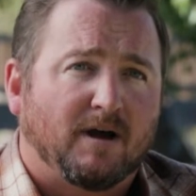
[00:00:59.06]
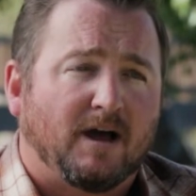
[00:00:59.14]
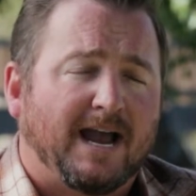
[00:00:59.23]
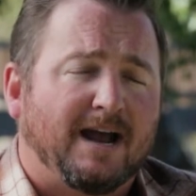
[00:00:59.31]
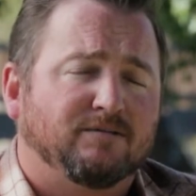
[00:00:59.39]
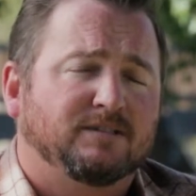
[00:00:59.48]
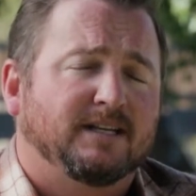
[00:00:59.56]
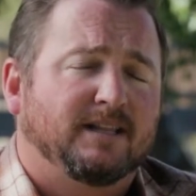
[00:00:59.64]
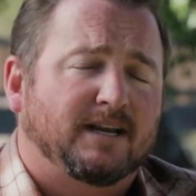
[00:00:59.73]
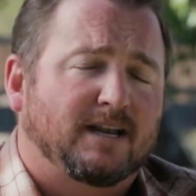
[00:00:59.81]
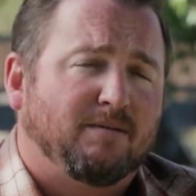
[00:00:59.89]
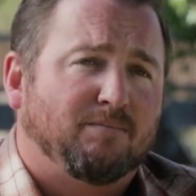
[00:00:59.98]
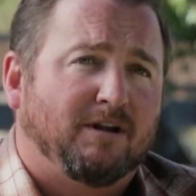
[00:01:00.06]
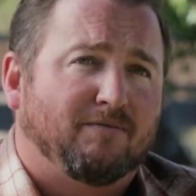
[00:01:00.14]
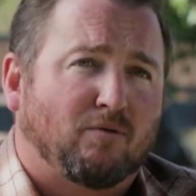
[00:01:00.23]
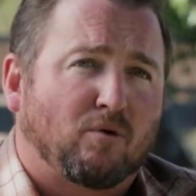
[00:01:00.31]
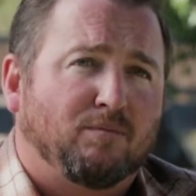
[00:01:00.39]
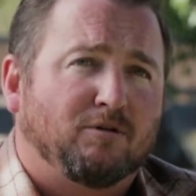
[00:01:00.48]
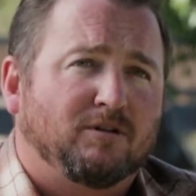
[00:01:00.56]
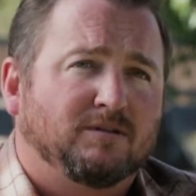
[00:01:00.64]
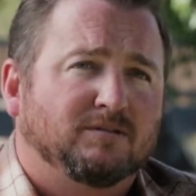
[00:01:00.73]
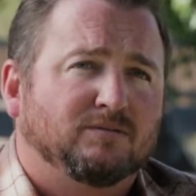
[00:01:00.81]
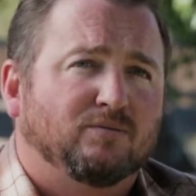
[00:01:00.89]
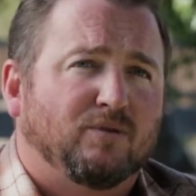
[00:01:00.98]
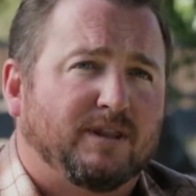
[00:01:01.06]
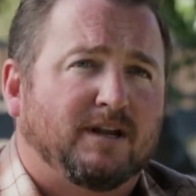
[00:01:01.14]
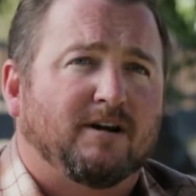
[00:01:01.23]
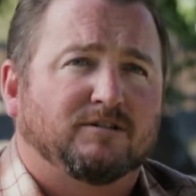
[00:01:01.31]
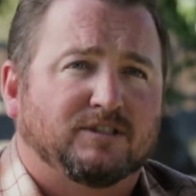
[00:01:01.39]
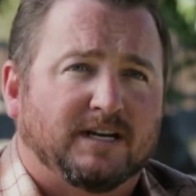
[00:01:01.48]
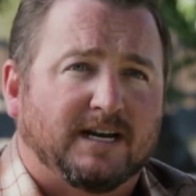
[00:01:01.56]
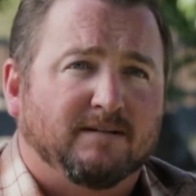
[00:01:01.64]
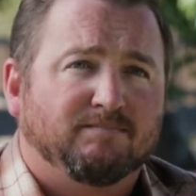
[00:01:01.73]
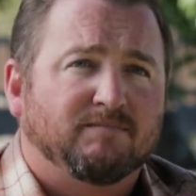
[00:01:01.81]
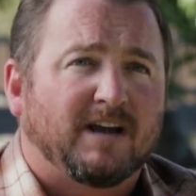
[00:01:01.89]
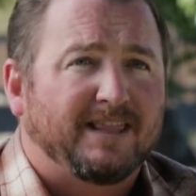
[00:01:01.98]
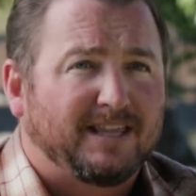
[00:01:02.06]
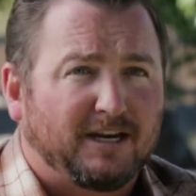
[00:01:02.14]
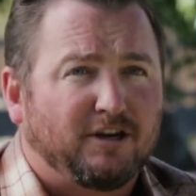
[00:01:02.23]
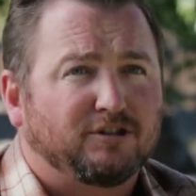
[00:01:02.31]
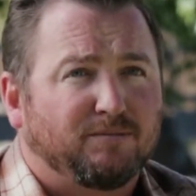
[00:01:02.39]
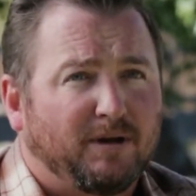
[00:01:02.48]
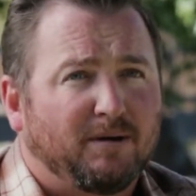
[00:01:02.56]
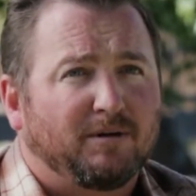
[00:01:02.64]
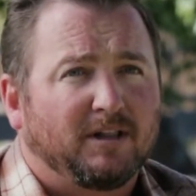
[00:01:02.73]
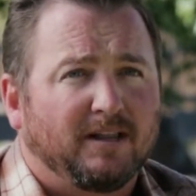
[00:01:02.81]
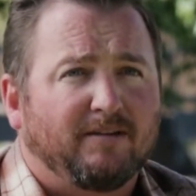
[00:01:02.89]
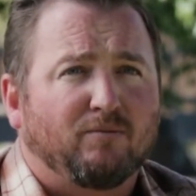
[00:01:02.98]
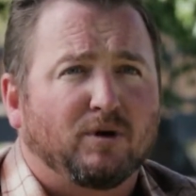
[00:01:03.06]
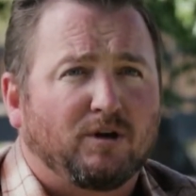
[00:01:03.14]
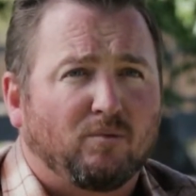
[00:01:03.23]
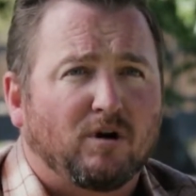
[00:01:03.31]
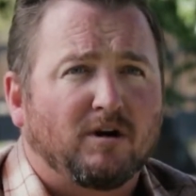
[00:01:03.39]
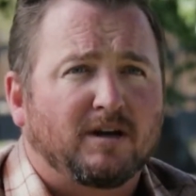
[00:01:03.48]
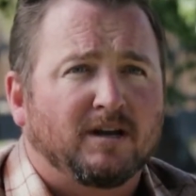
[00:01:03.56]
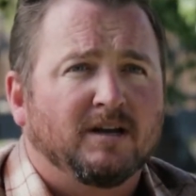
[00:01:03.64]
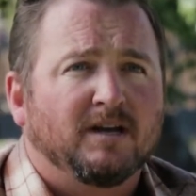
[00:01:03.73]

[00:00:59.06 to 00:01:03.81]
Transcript: housing that can be affordable within our city. I think you should be able to live where you work